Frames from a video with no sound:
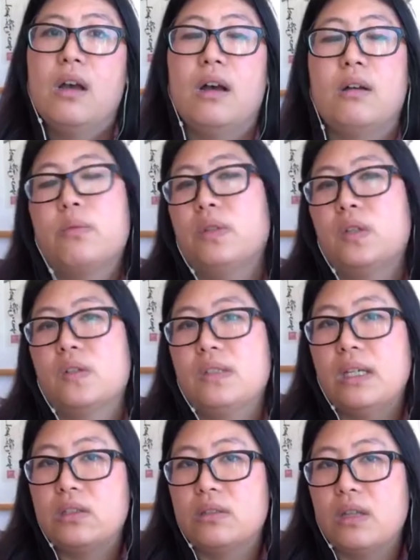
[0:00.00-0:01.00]
when you're
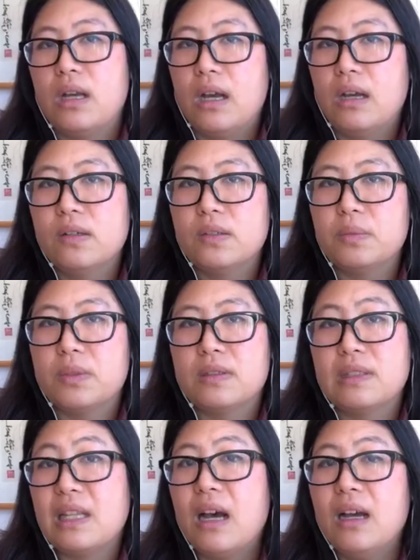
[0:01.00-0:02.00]
staging a house, because
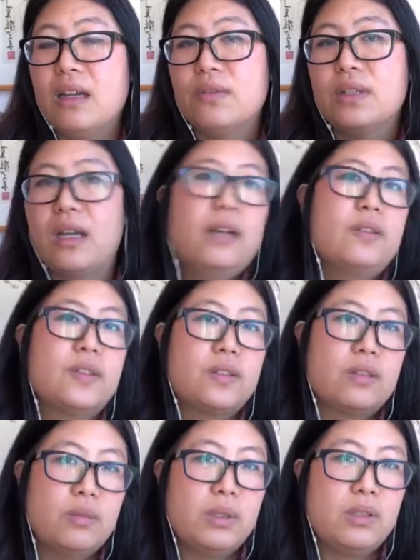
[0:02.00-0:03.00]
not every house is
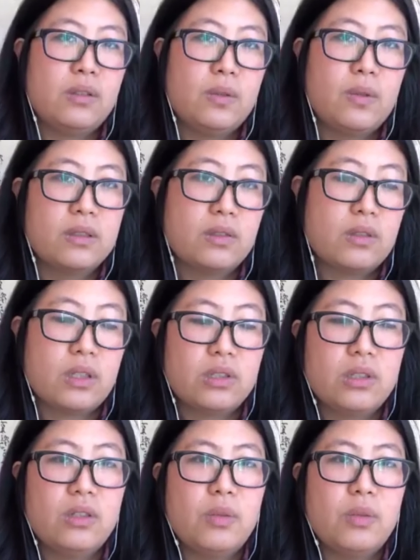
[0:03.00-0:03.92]
going to be new construction.